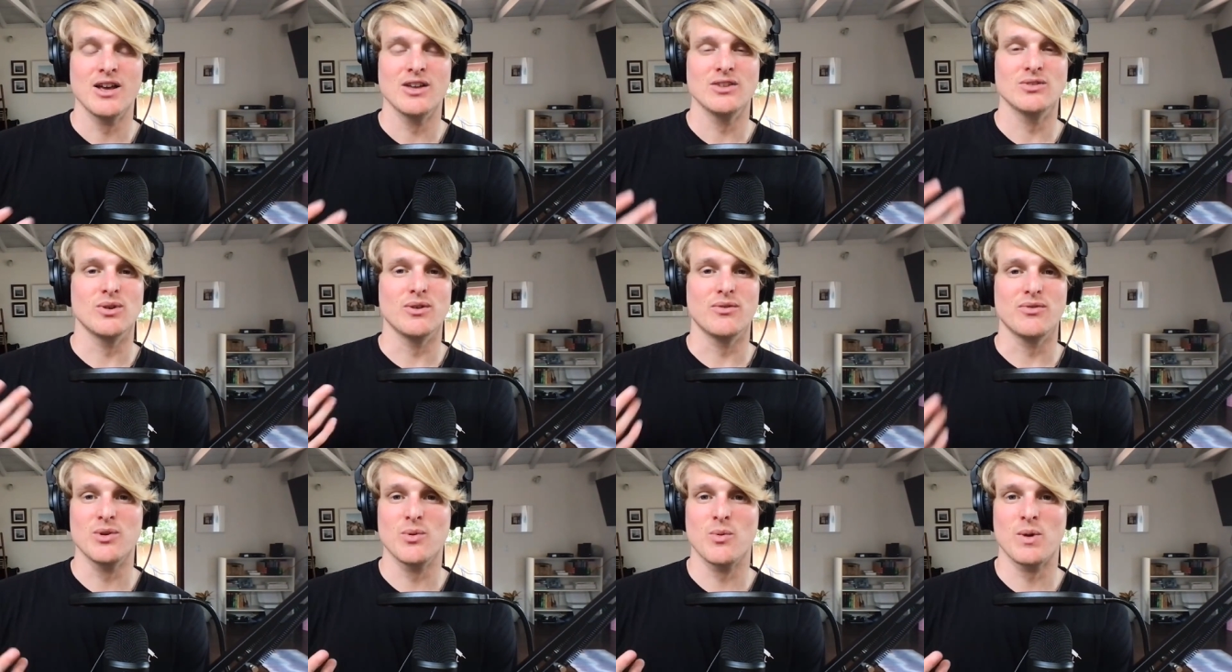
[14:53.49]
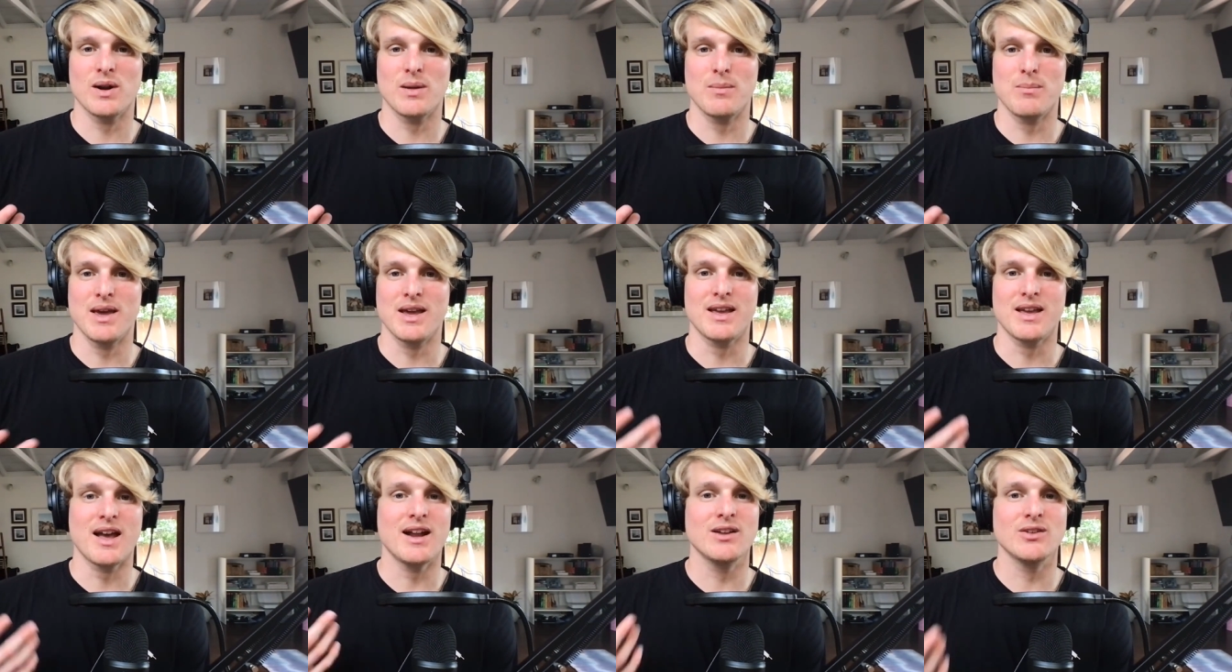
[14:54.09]
So if you want to
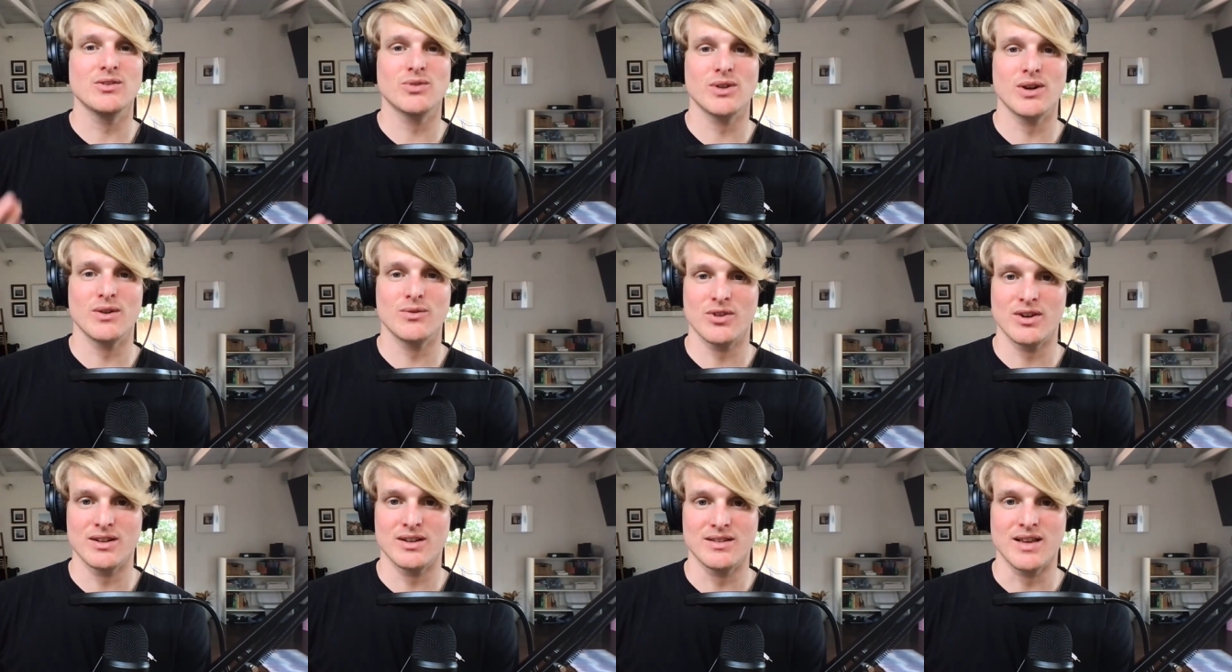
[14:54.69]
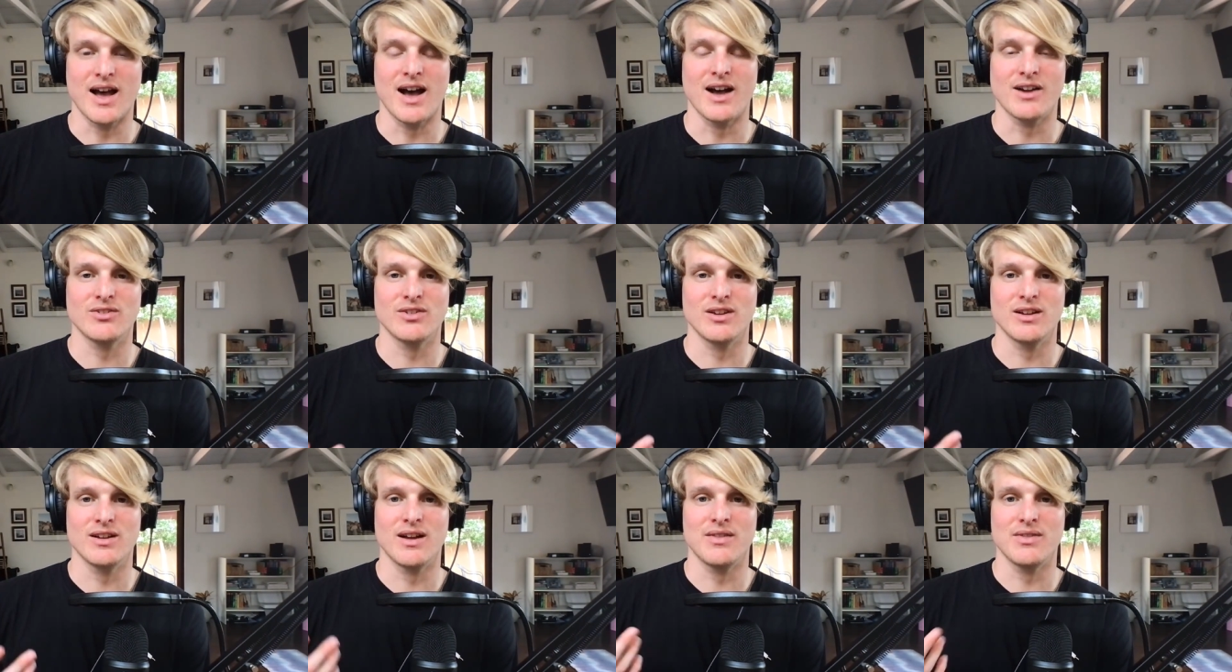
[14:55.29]
make any sort of
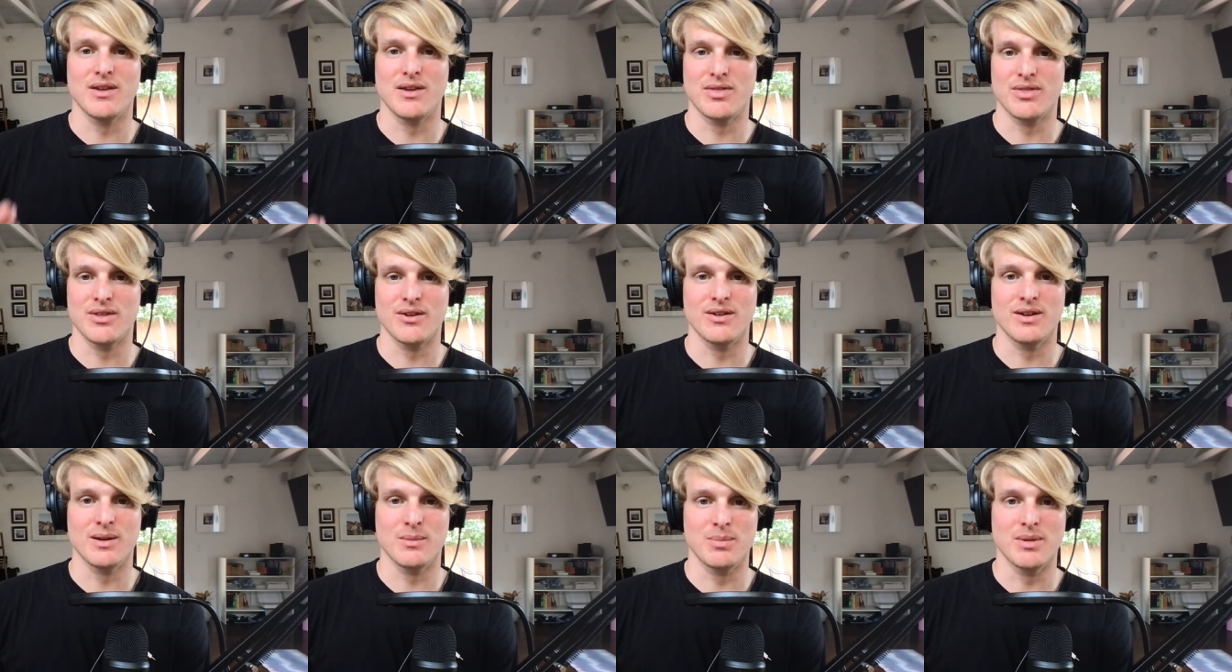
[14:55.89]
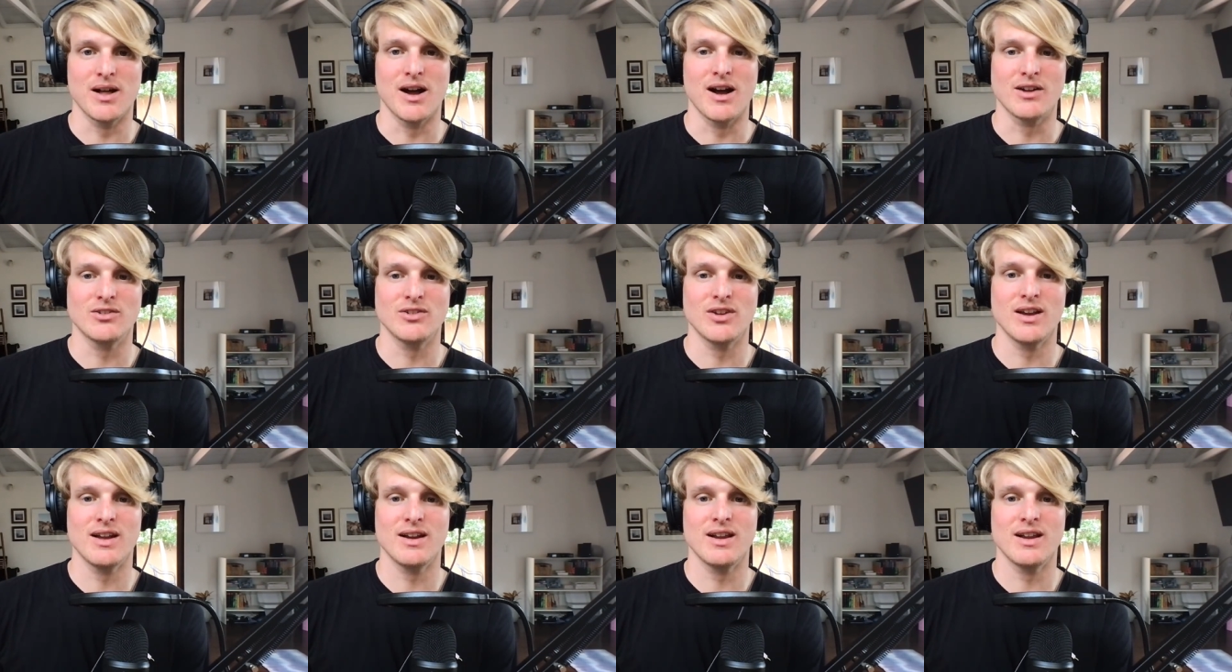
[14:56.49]
transaction on the Ethereum
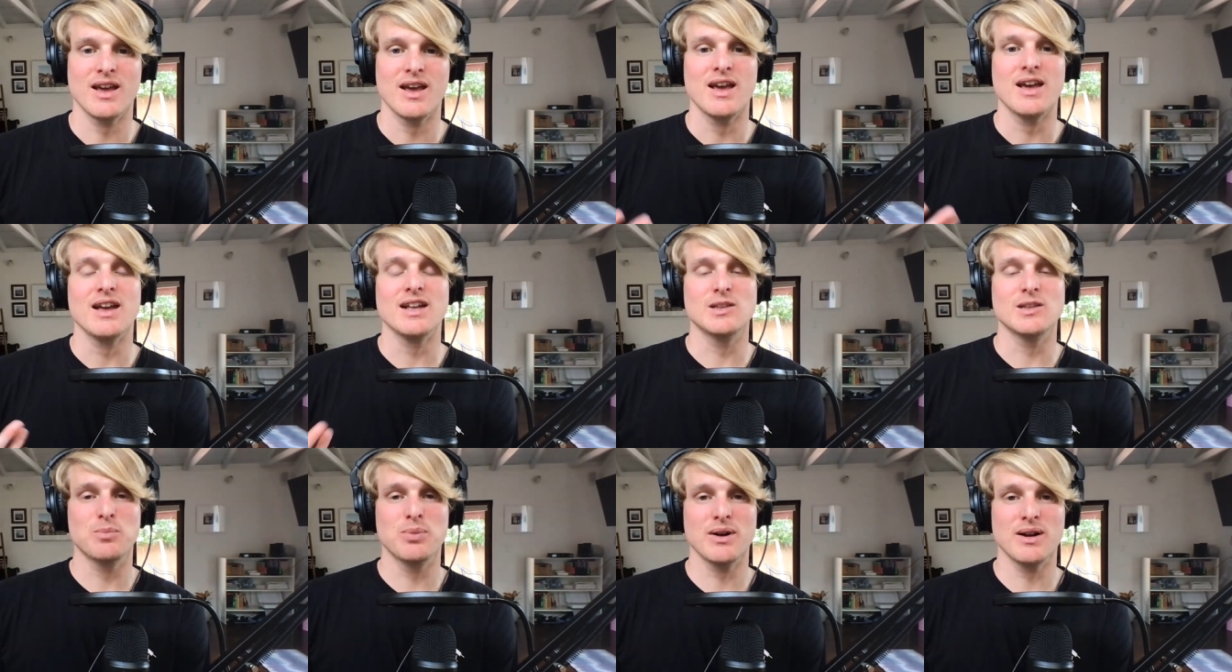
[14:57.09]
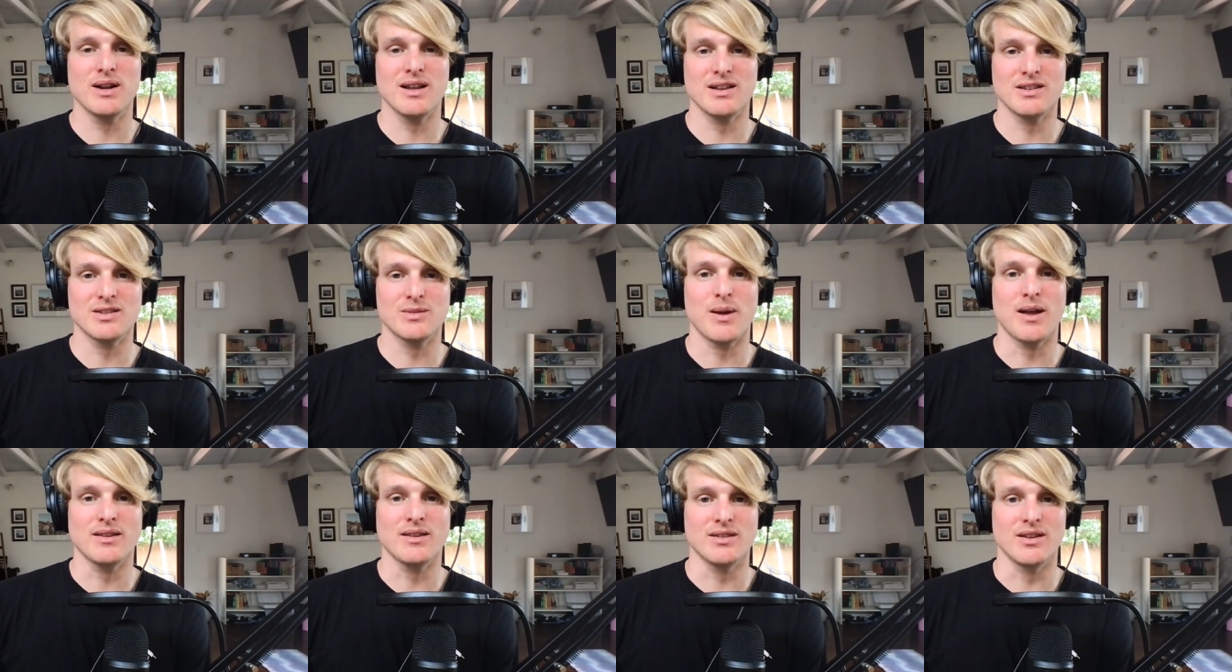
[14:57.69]
blockchain, it's pretty
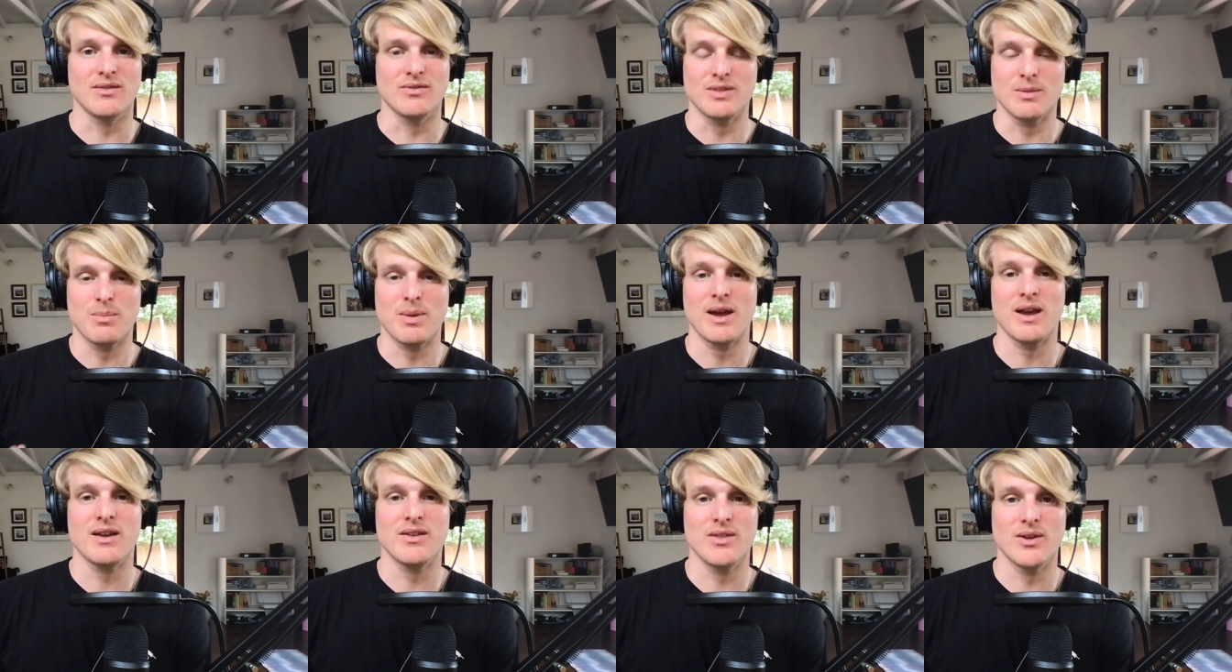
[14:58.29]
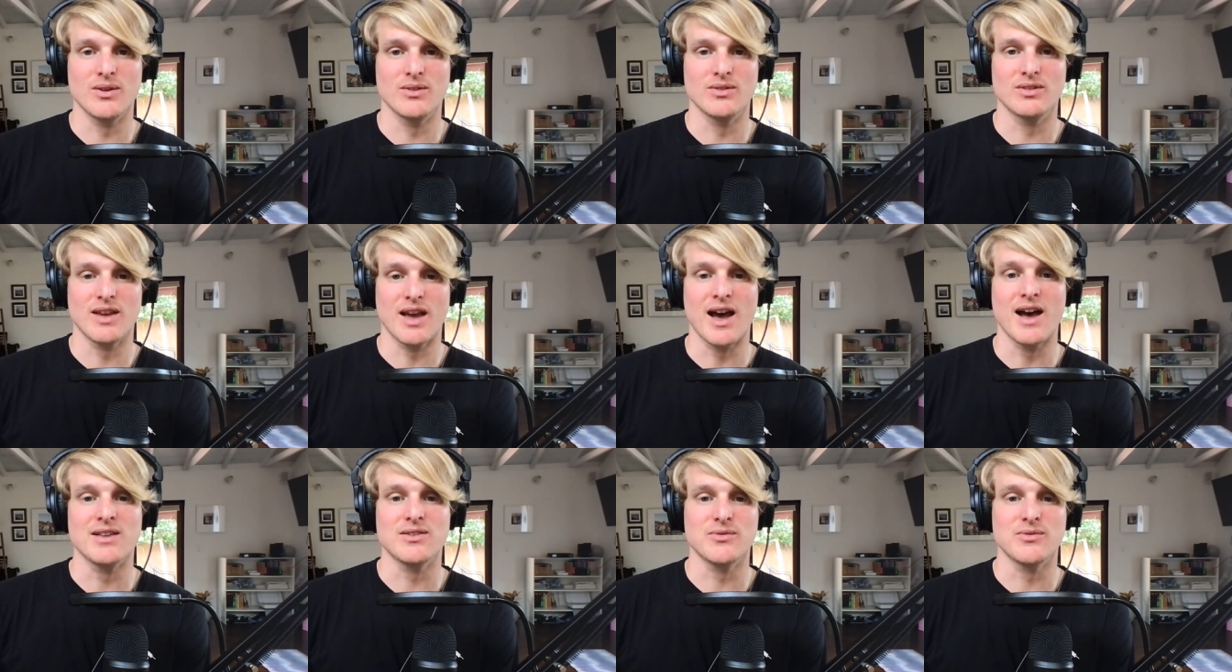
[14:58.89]
expensive to pay those
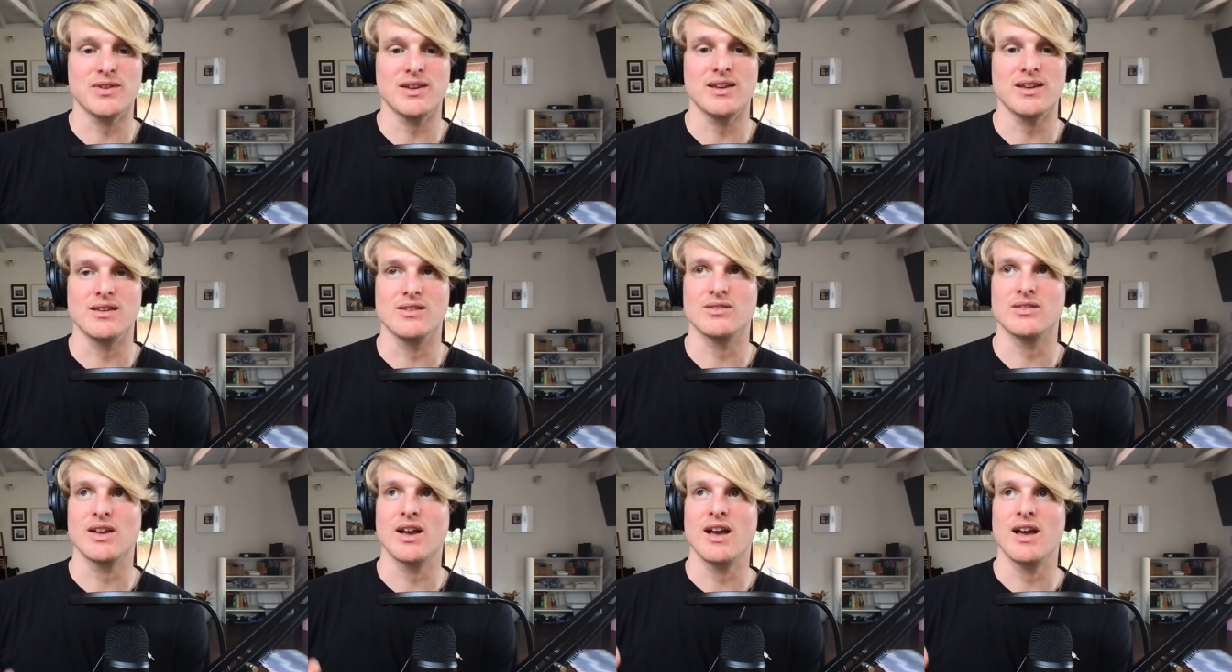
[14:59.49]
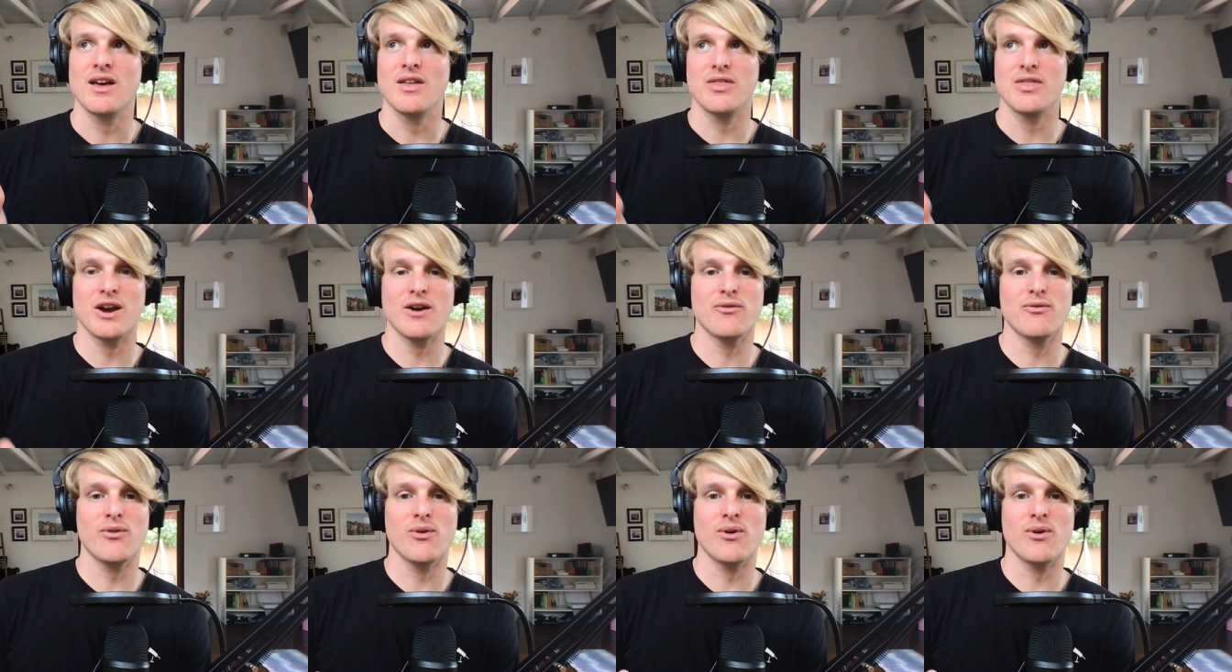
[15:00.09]
gas fees.
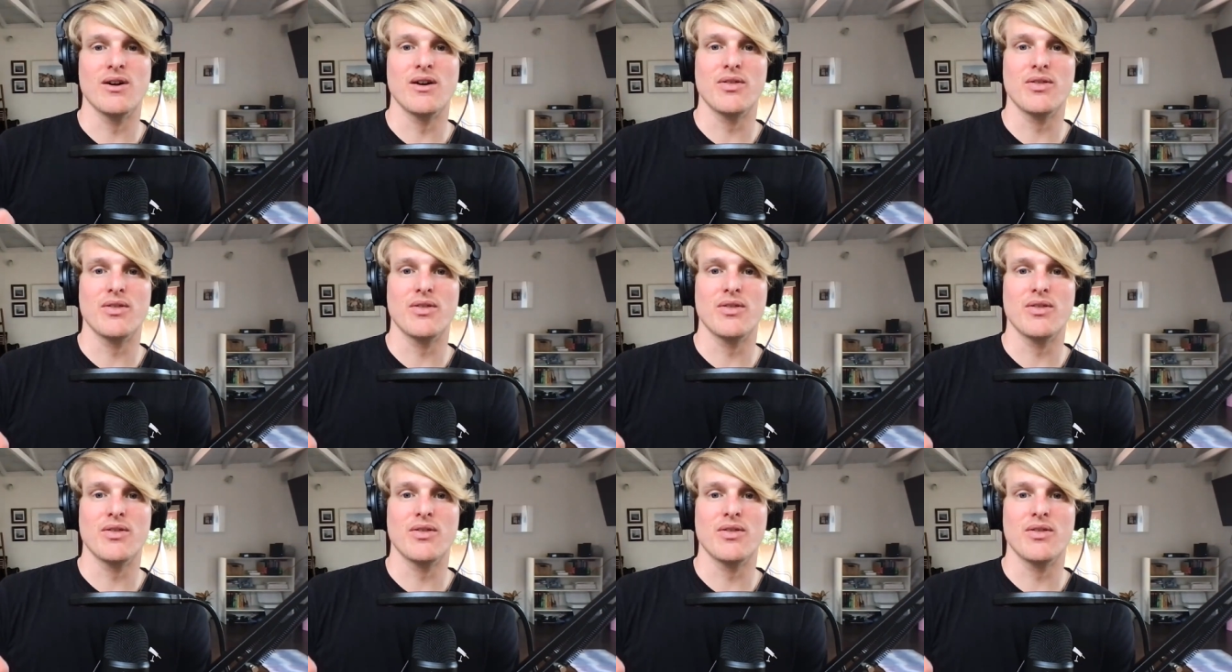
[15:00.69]
Therefore,